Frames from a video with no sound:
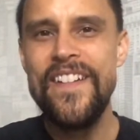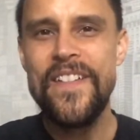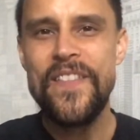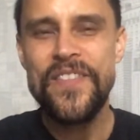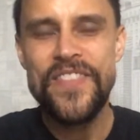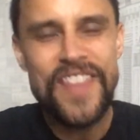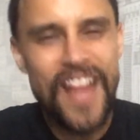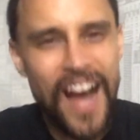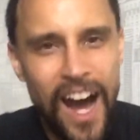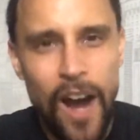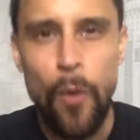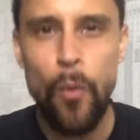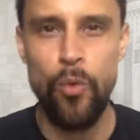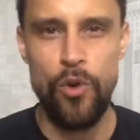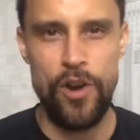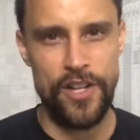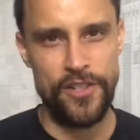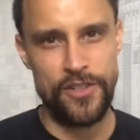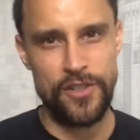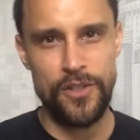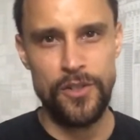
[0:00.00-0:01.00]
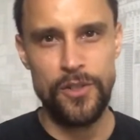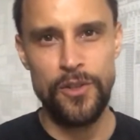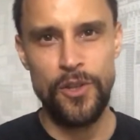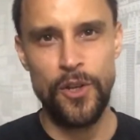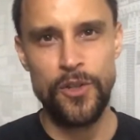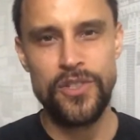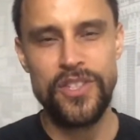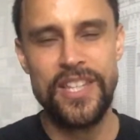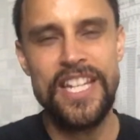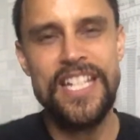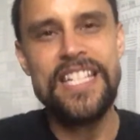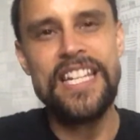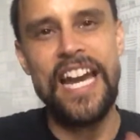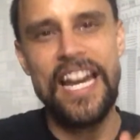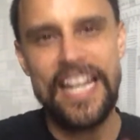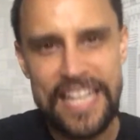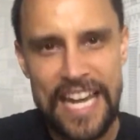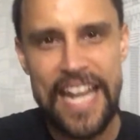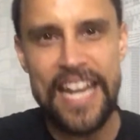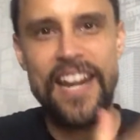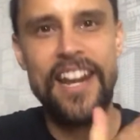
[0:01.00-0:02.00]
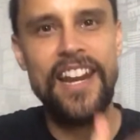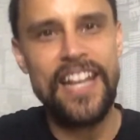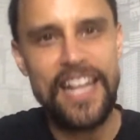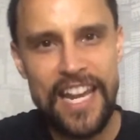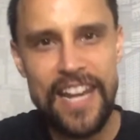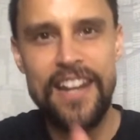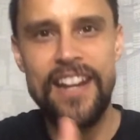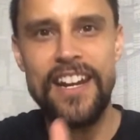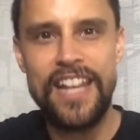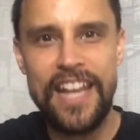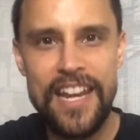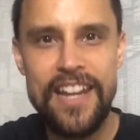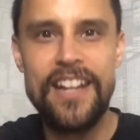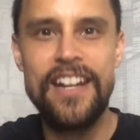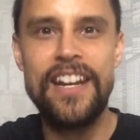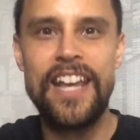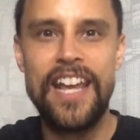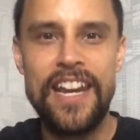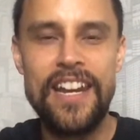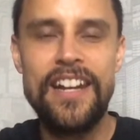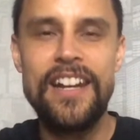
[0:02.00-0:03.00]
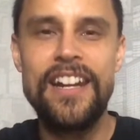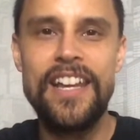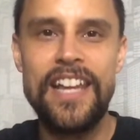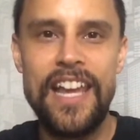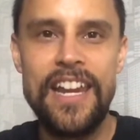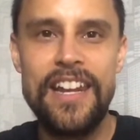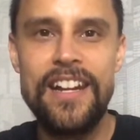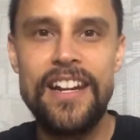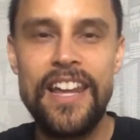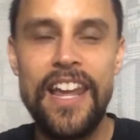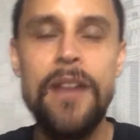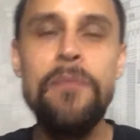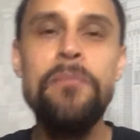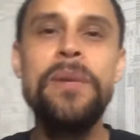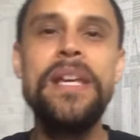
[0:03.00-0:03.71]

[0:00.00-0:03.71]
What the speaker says: not want to do those things again and again and again and again and again and again,